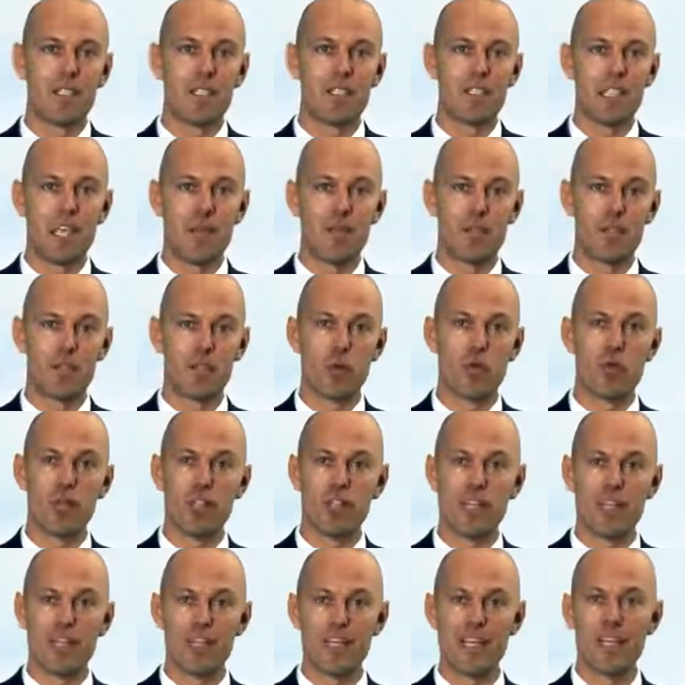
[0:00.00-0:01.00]
attempts to
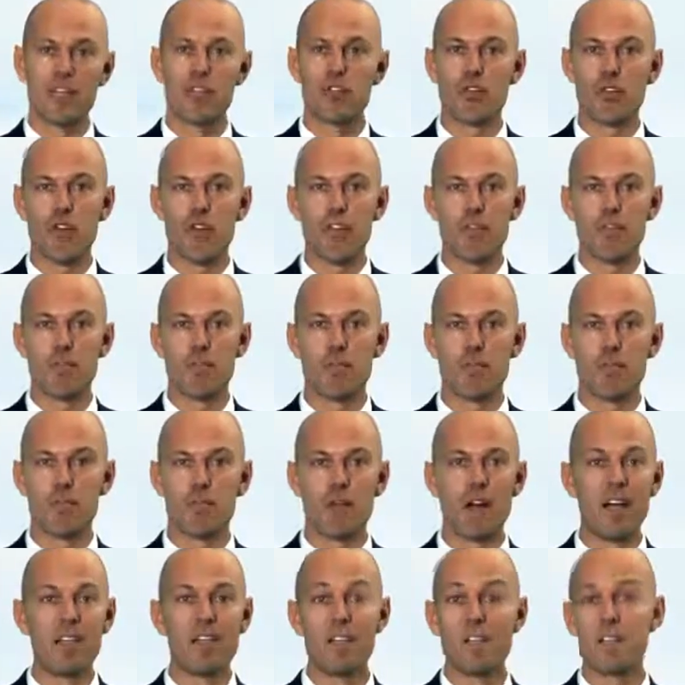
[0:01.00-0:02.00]
predict a trend,
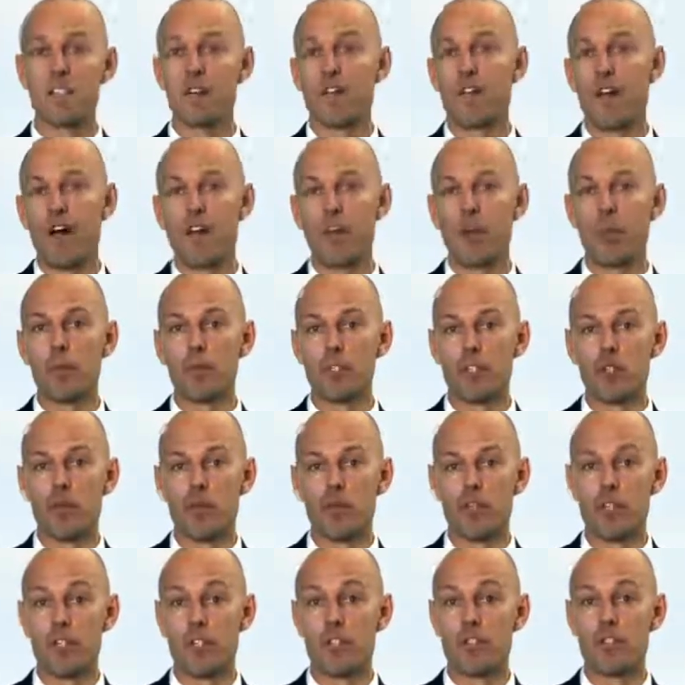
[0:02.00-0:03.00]
identifying
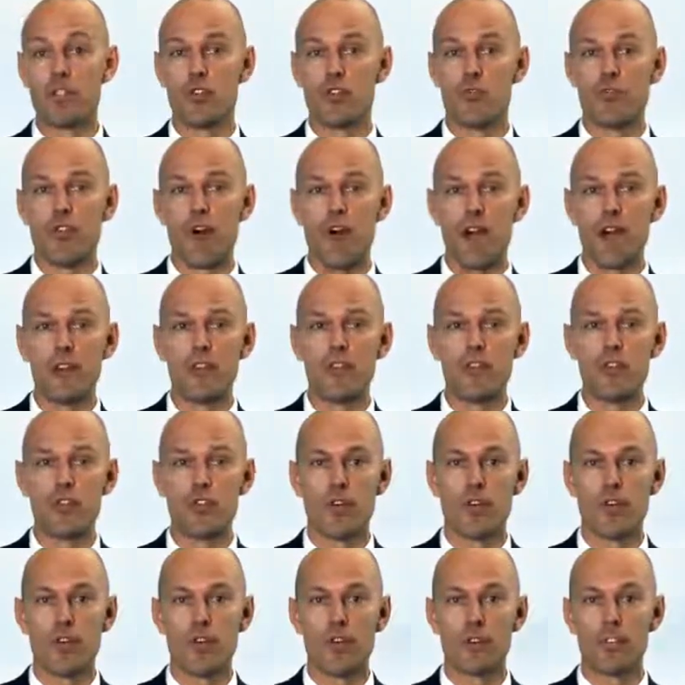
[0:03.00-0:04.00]
opportunities to ride the
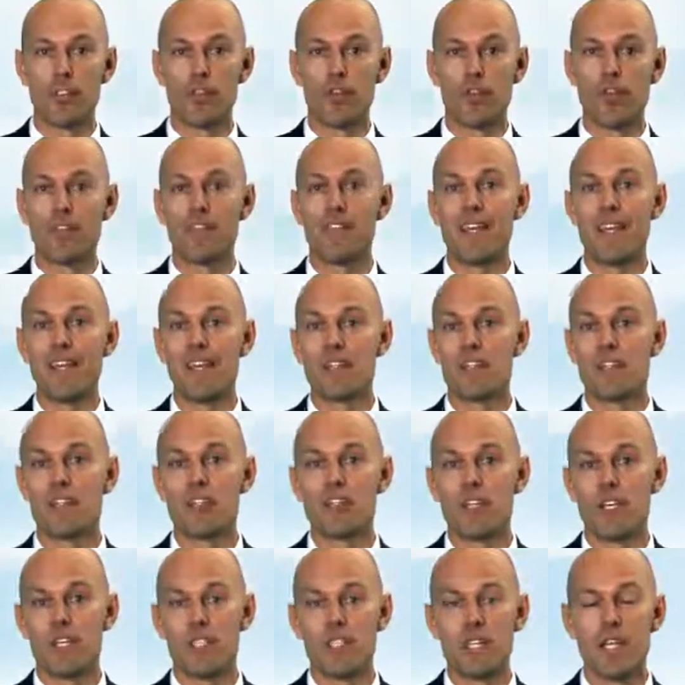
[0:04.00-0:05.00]
trend until the data
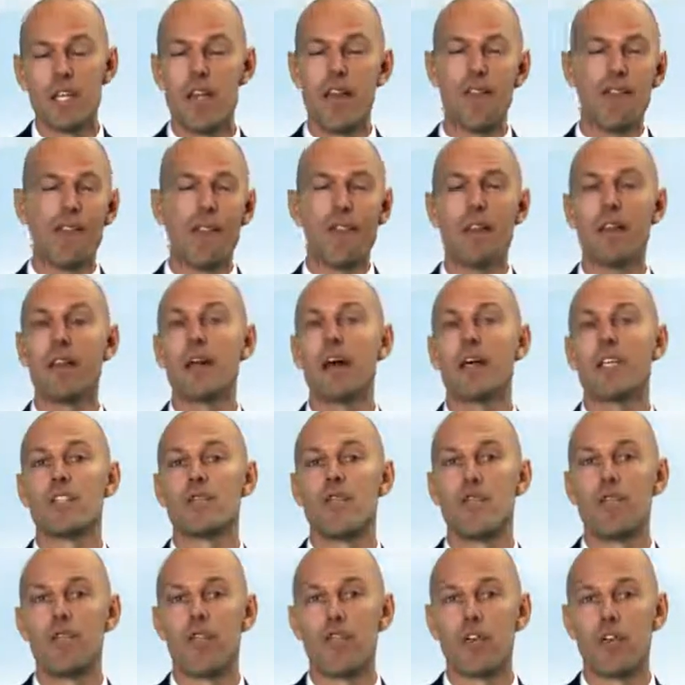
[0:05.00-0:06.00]
suggests that it has
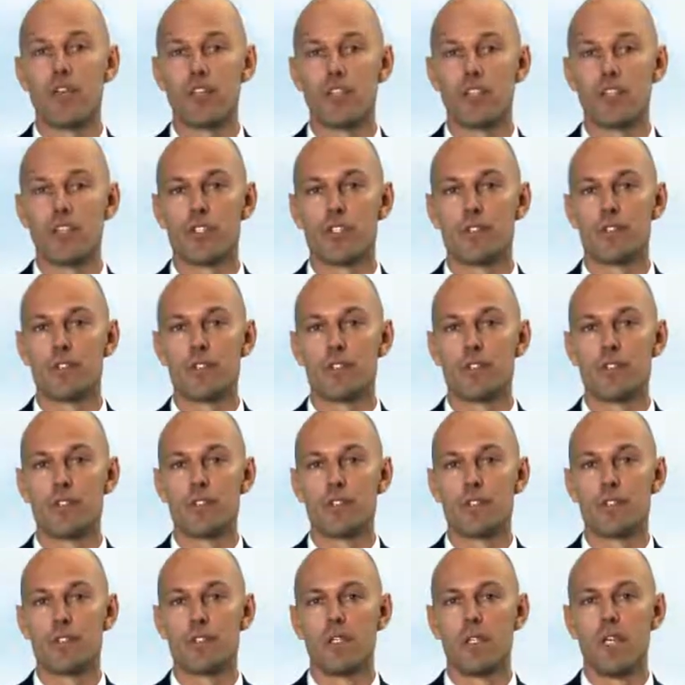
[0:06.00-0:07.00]
reversed.
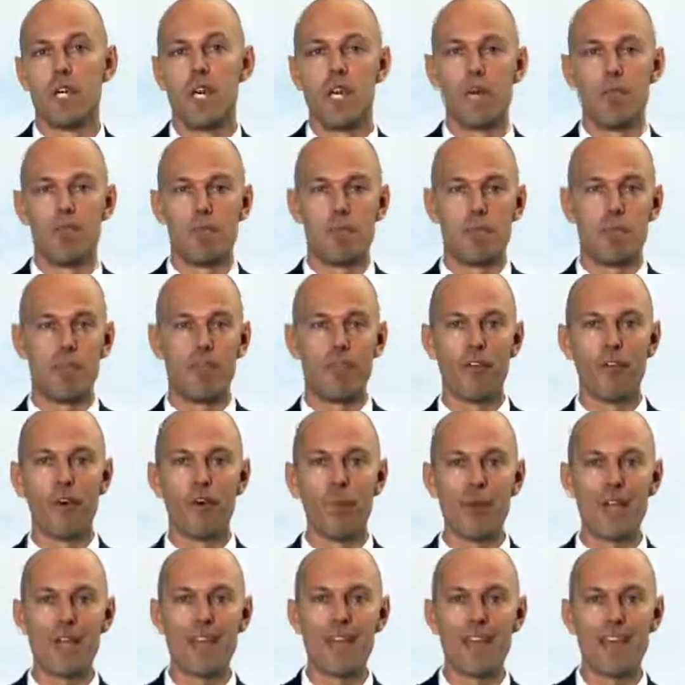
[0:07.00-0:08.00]
But before
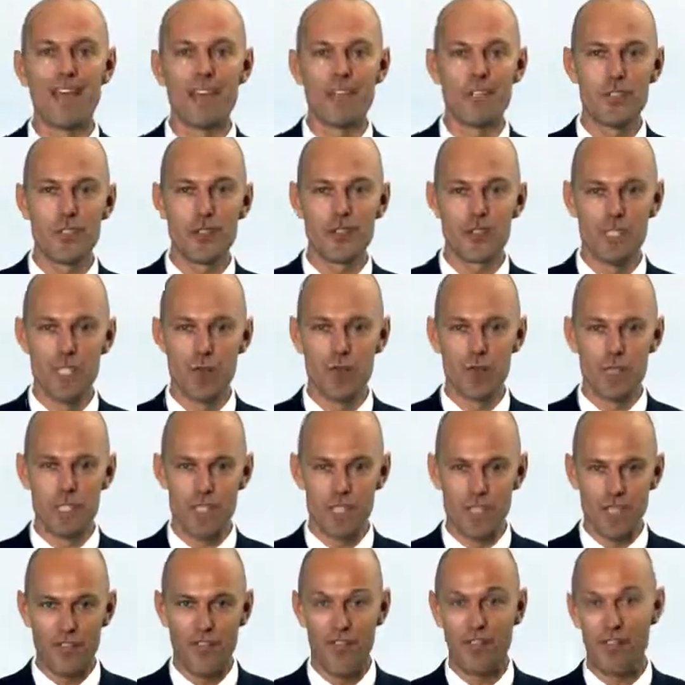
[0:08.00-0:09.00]
we can get into the
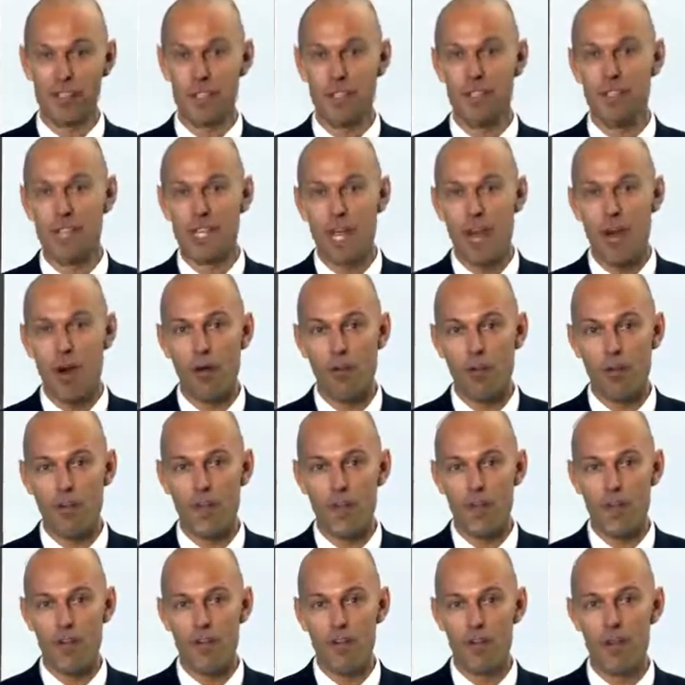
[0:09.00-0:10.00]
specifics of Dow
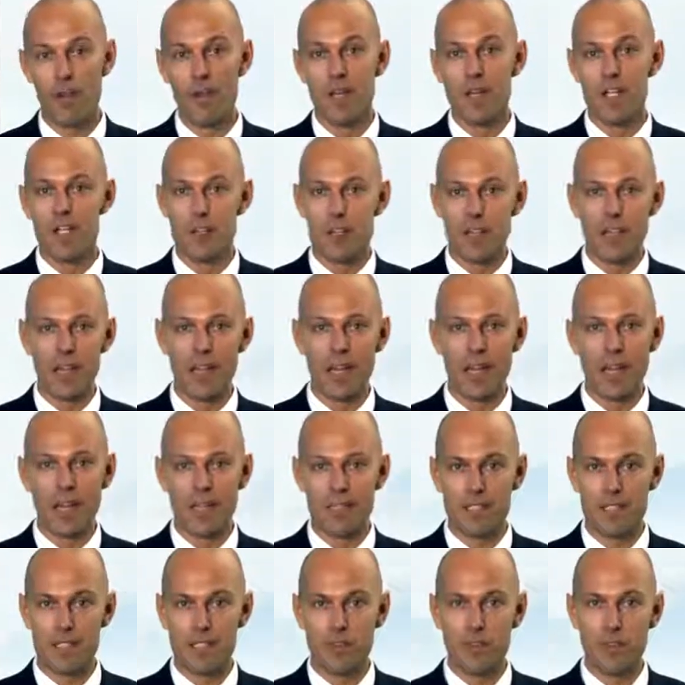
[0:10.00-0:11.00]
theory trend
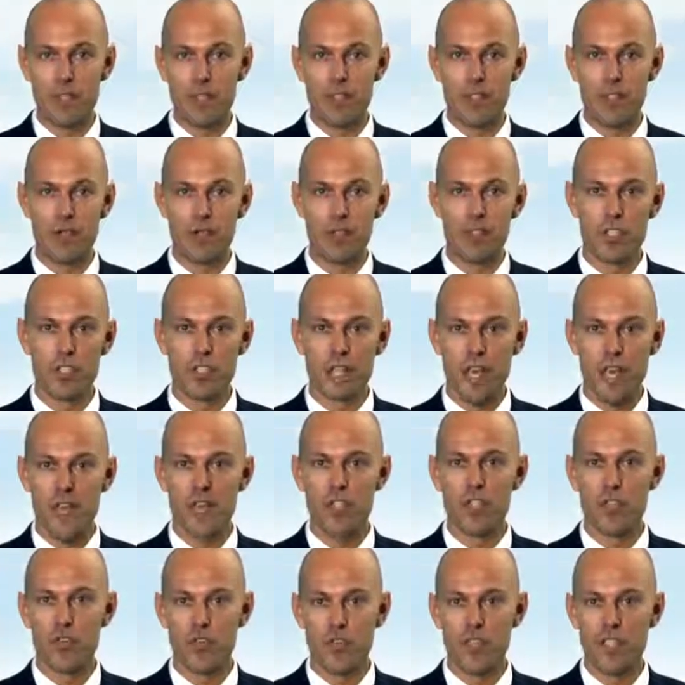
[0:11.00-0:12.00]
analysis, we need to understand
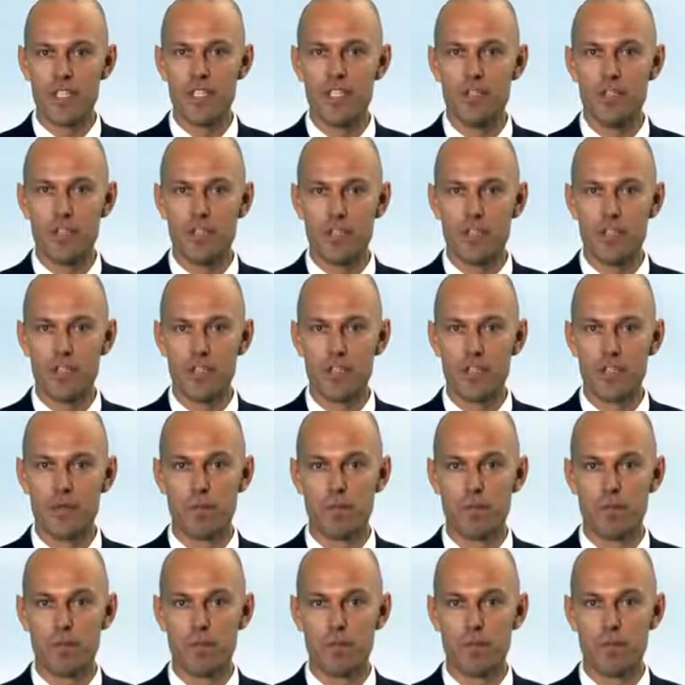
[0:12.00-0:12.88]
trends first.